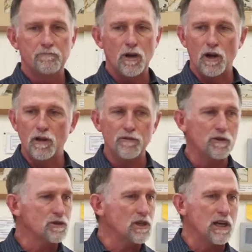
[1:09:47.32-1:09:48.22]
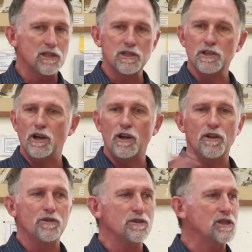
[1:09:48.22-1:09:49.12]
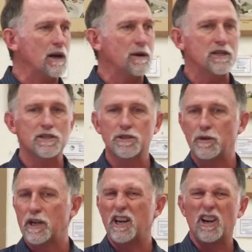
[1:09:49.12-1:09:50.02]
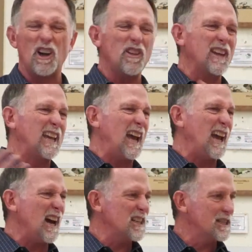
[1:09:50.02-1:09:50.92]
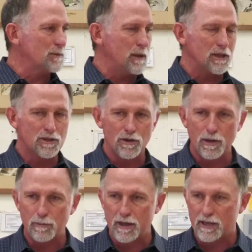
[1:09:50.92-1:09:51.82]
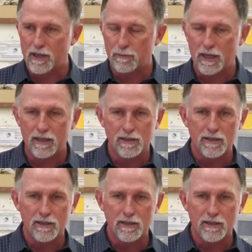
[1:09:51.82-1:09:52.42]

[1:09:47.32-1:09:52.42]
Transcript: all of those changes and all those gyrations going on and all the chaos that's being stirred up by the enemy,